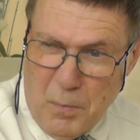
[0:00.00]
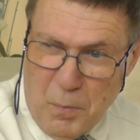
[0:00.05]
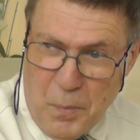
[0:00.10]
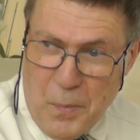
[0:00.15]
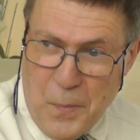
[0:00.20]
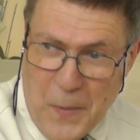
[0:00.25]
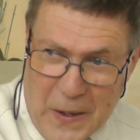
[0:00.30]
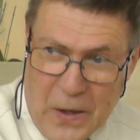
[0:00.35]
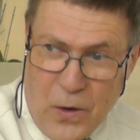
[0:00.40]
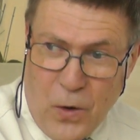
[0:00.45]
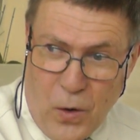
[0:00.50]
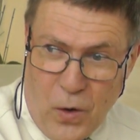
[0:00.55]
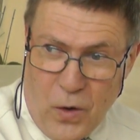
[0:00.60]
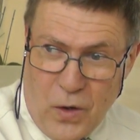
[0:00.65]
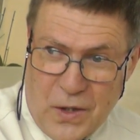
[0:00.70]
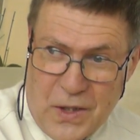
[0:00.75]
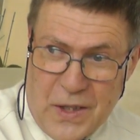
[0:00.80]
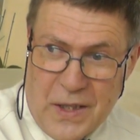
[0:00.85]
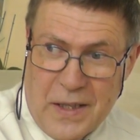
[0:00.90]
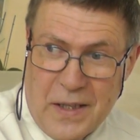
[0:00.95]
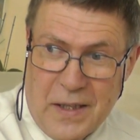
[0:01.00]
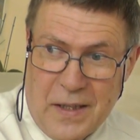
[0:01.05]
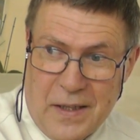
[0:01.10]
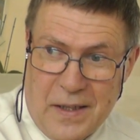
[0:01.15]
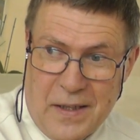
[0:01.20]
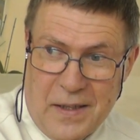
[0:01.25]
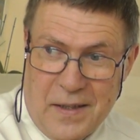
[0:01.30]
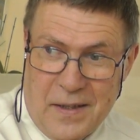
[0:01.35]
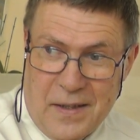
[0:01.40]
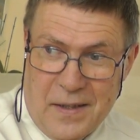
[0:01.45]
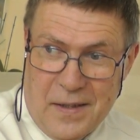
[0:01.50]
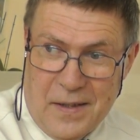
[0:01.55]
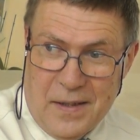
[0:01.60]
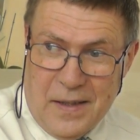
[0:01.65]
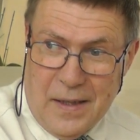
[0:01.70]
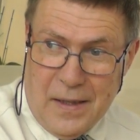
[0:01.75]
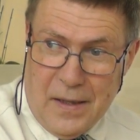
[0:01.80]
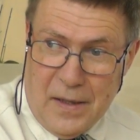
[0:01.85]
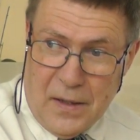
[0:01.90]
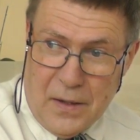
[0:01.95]
because
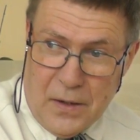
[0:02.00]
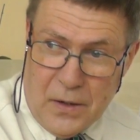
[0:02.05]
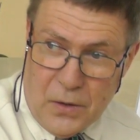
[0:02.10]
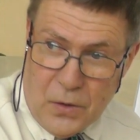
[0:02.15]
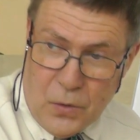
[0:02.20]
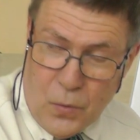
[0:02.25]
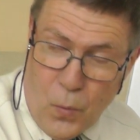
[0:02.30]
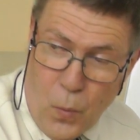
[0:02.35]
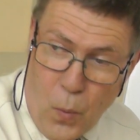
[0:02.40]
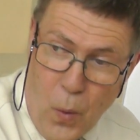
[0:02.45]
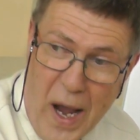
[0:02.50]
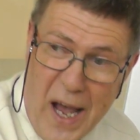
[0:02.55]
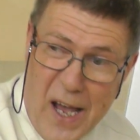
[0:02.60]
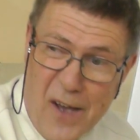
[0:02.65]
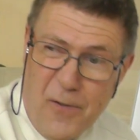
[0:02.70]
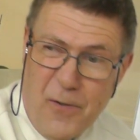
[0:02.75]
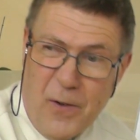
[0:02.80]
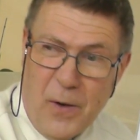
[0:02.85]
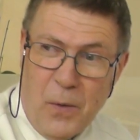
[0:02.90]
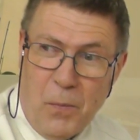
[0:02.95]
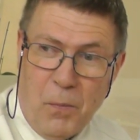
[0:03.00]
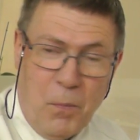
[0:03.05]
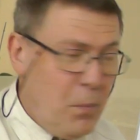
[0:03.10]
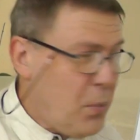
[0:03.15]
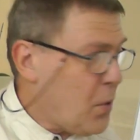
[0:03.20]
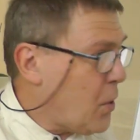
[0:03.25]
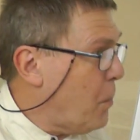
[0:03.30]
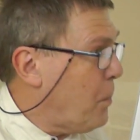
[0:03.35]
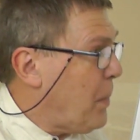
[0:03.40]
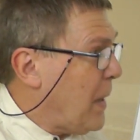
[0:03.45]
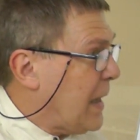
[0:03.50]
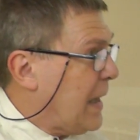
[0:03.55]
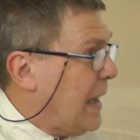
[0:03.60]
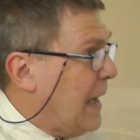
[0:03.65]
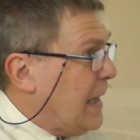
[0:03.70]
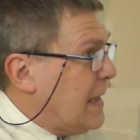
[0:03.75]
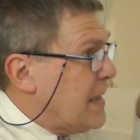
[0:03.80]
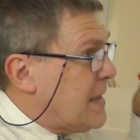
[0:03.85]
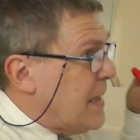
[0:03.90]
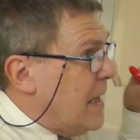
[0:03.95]
the wave
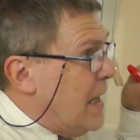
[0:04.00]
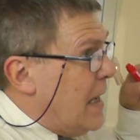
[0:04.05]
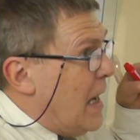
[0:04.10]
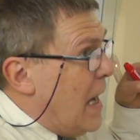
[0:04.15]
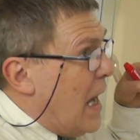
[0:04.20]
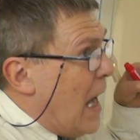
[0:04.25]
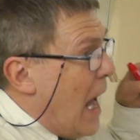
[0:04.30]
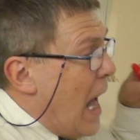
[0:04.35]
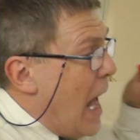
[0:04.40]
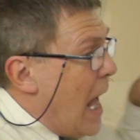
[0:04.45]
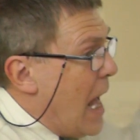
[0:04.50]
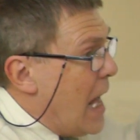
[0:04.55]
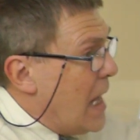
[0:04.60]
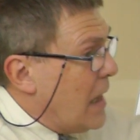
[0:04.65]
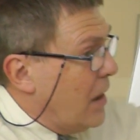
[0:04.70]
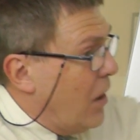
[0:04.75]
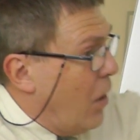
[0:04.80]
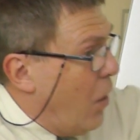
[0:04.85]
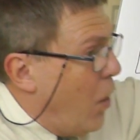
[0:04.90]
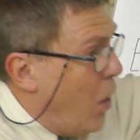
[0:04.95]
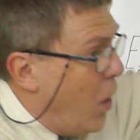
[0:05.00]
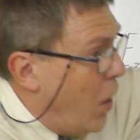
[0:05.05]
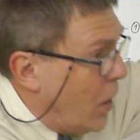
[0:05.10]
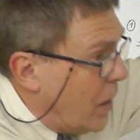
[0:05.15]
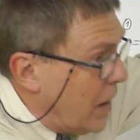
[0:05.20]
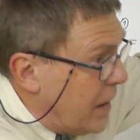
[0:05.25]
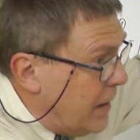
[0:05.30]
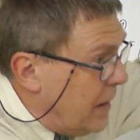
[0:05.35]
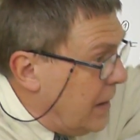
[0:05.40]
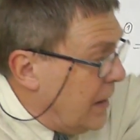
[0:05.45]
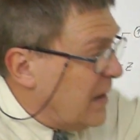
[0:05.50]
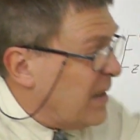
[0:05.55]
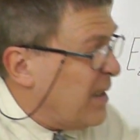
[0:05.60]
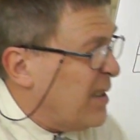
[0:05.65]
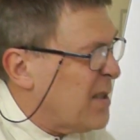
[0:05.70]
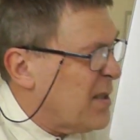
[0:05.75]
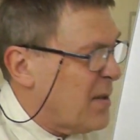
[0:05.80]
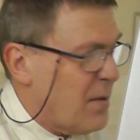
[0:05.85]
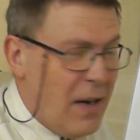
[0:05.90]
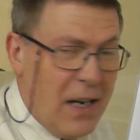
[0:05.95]
propagates along the
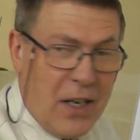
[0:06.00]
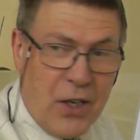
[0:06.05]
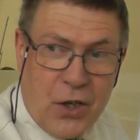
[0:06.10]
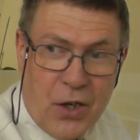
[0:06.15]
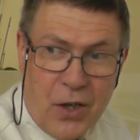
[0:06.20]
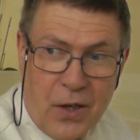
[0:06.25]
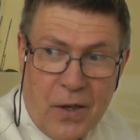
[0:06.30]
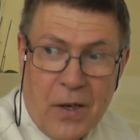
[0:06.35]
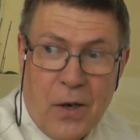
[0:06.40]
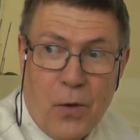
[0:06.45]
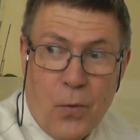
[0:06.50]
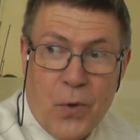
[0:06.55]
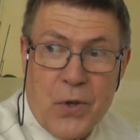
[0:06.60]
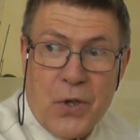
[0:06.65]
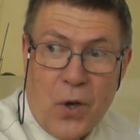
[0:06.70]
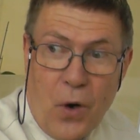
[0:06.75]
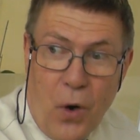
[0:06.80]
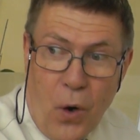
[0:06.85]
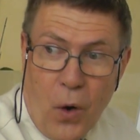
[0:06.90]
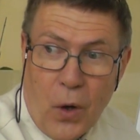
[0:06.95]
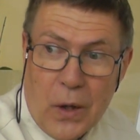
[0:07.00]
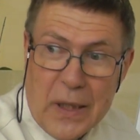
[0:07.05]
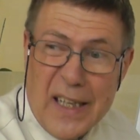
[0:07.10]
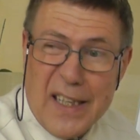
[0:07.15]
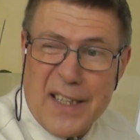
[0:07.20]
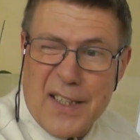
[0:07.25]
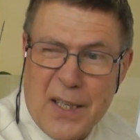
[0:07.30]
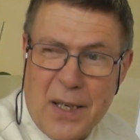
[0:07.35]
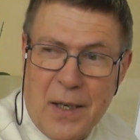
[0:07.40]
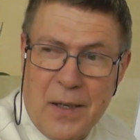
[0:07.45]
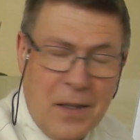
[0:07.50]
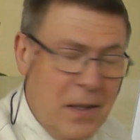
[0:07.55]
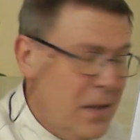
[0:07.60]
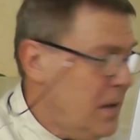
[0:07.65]
structure with all its